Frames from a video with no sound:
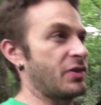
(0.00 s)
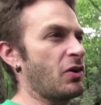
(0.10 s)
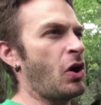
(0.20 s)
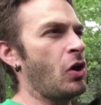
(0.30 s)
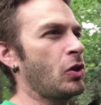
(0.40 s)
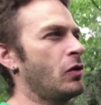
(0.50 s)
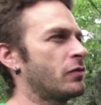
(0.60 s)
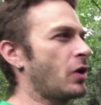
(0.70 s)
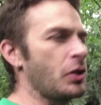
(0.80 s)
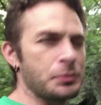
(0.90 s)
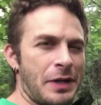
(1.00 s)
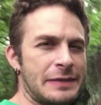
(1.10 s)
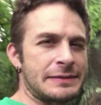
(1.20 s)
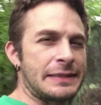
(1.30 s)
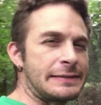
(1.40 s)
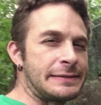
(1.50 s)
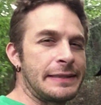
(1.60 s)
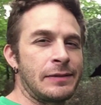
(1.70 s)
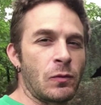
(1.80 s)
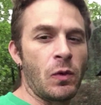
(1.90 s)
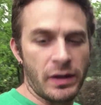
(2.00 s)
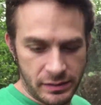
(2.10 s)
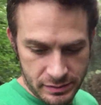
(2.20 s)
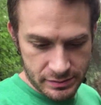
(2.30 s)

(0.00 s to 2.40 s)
They're all over. All the rocks they didn't want.